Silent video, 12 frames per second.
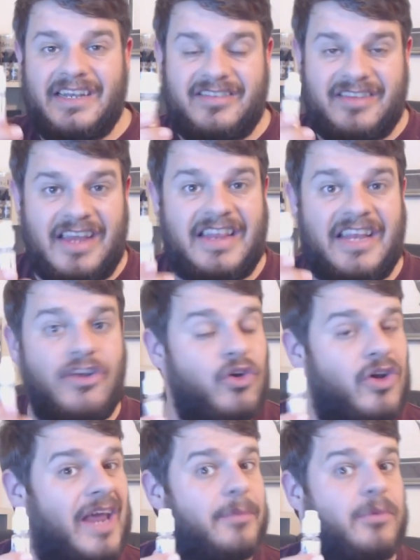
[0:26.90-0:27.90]
and they say their
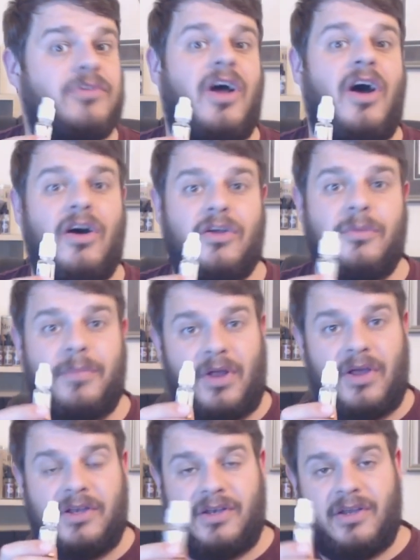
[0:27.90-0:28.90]
new labels are
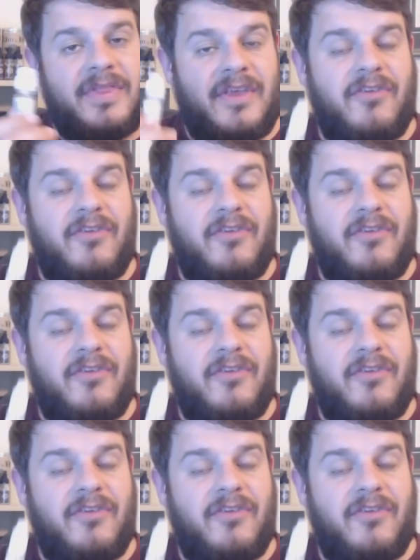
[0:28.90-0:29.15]
compliant.